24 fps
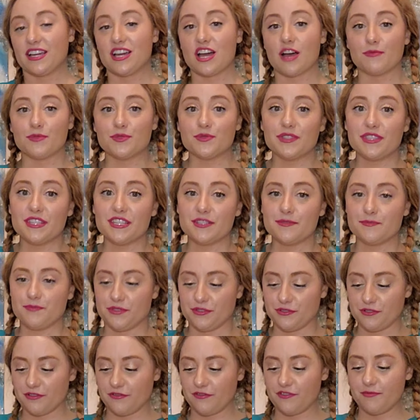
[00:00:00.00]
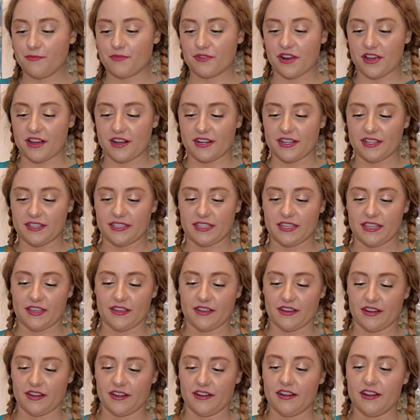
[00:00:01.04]
comes with these beautiful products
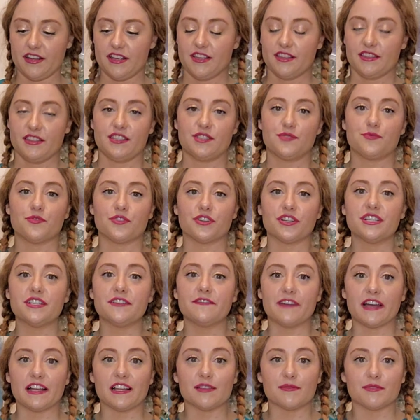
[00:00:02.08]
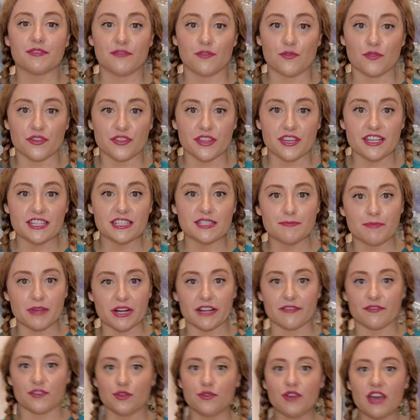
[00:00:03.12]
here. These were developed for this, but
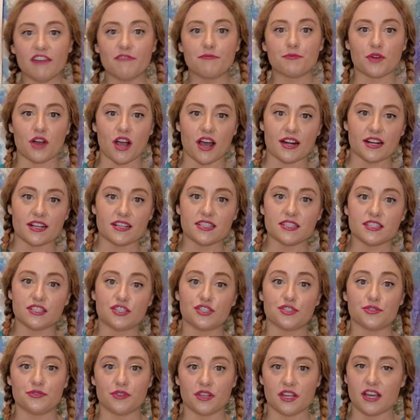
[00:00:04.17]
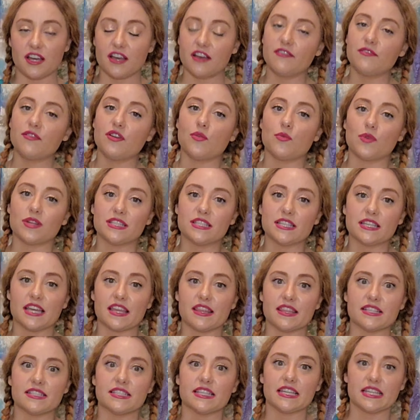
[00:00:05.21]
if you have products that you love, once again,
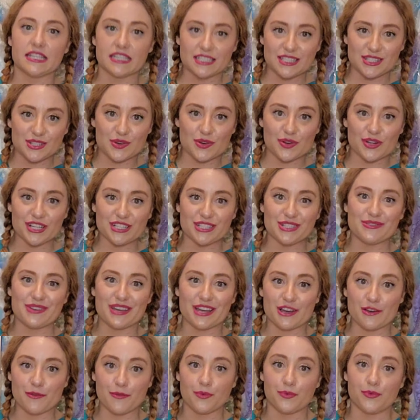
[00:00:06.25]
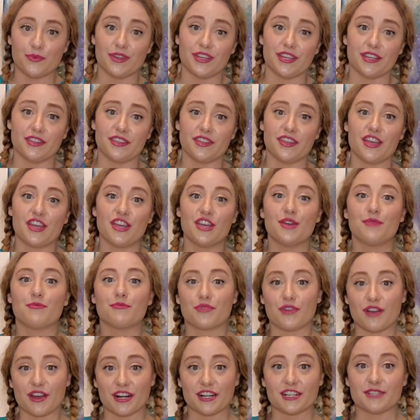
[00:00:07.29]
this is going to help with
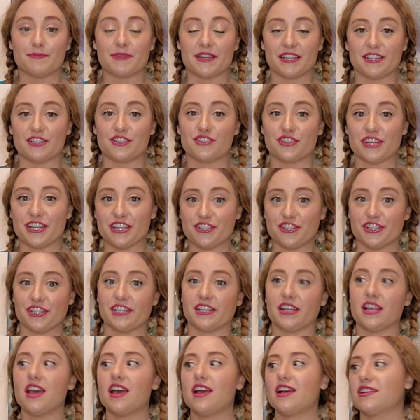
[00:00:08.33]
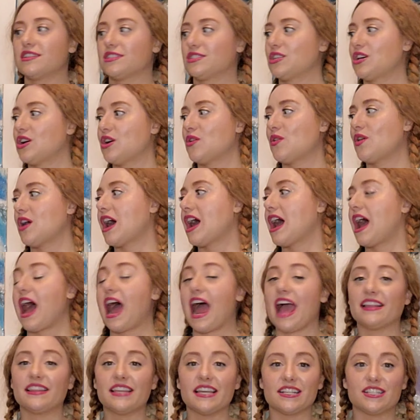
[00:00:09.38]
product penetration. So
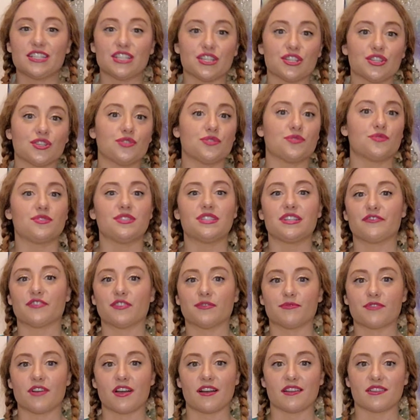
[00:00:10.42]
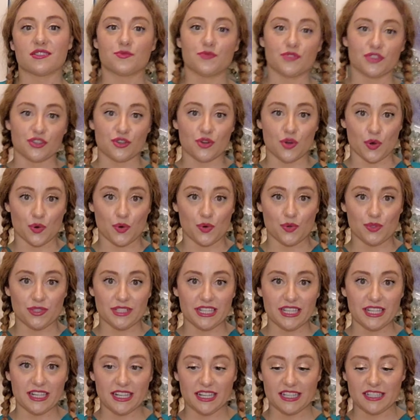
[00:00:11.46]
I like to use different products with gold
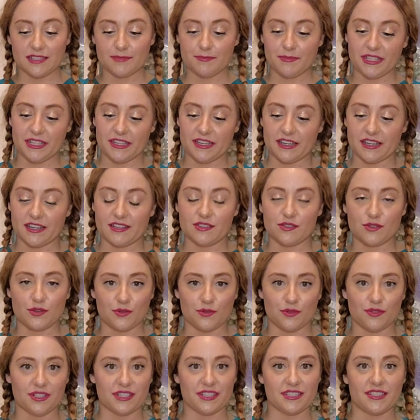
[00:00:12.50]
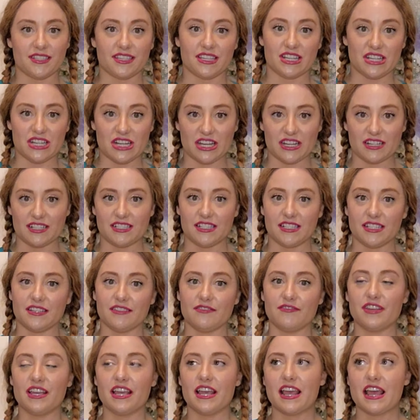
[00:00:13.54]
in it because gold is
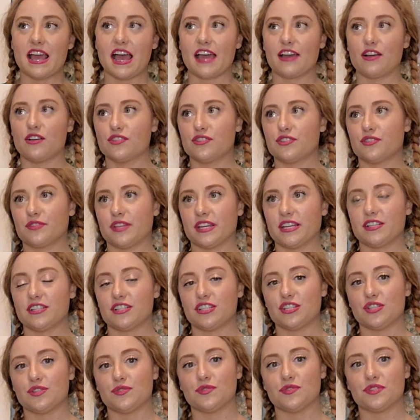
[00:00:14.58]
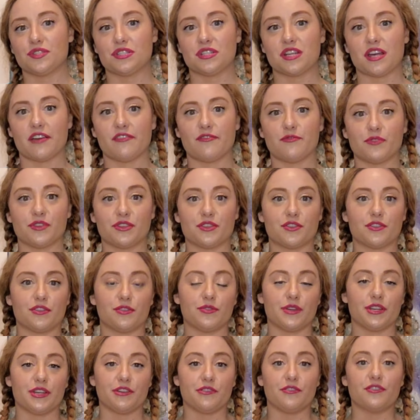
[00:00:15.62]
conductive. I also like to use stuff with
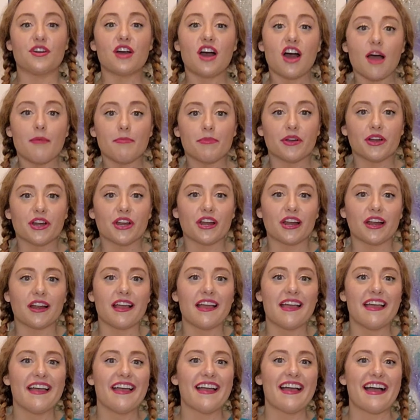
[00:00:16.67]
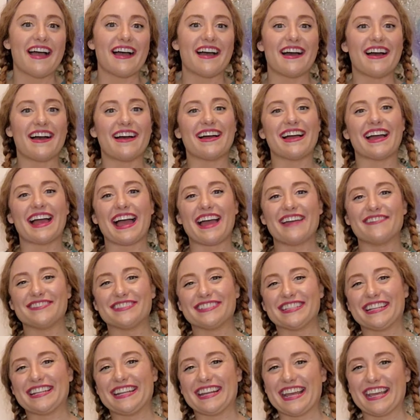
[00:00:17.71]
colloidal copper. I've
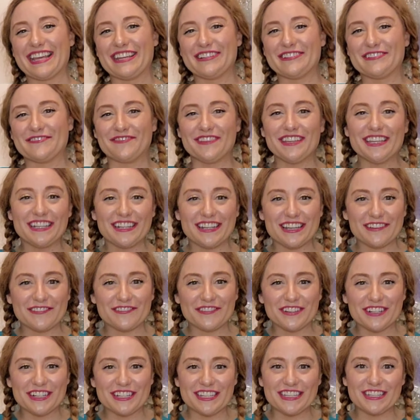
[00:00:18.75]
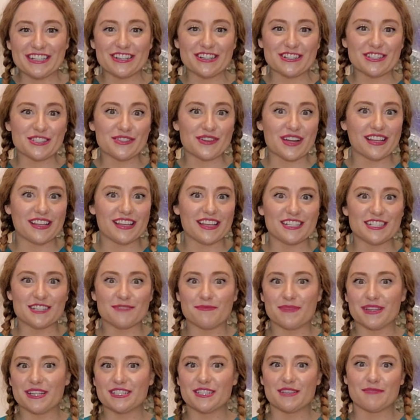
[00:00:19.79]
studied Ayurveda for a year, so I like to
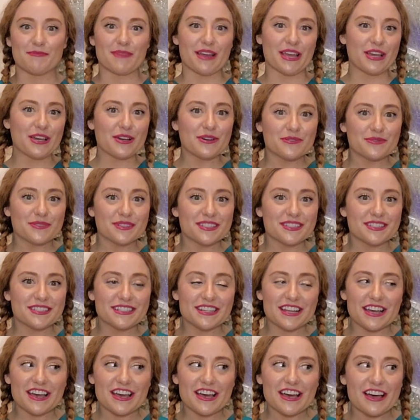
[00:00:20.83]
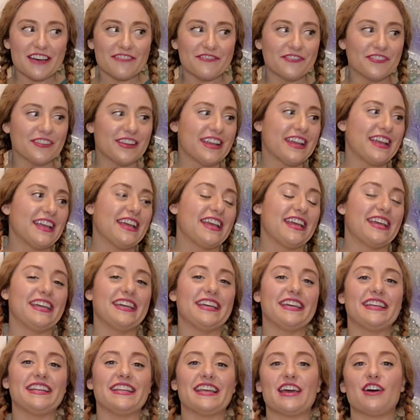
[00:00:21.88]
mix up my own stuff.
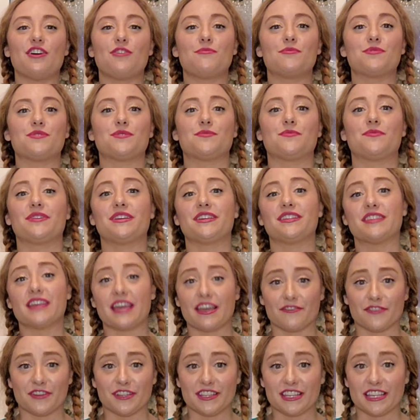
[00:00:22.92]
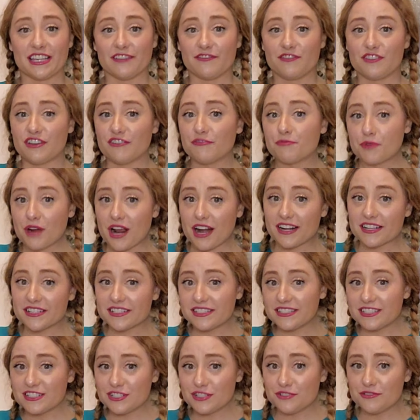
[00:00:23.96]
It helps with everything. If you have products
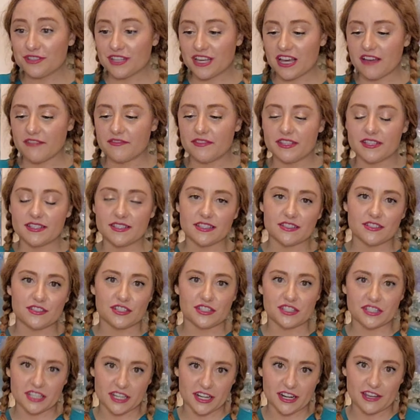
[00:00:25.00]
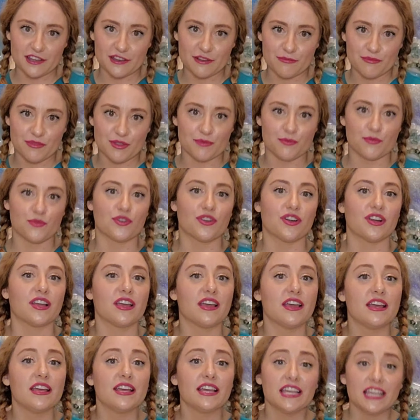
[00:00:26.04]
that you love, this is just going to help them work
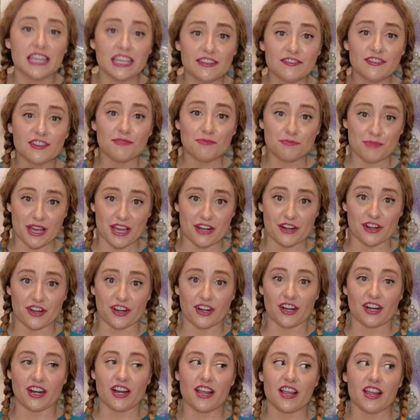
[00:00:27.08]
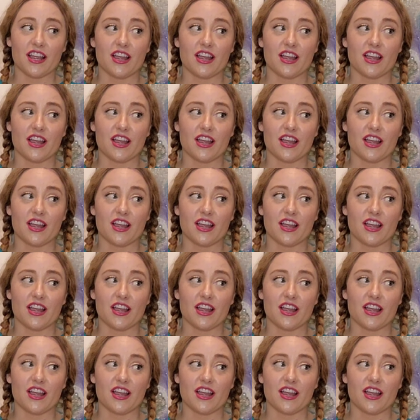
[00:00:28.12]
even better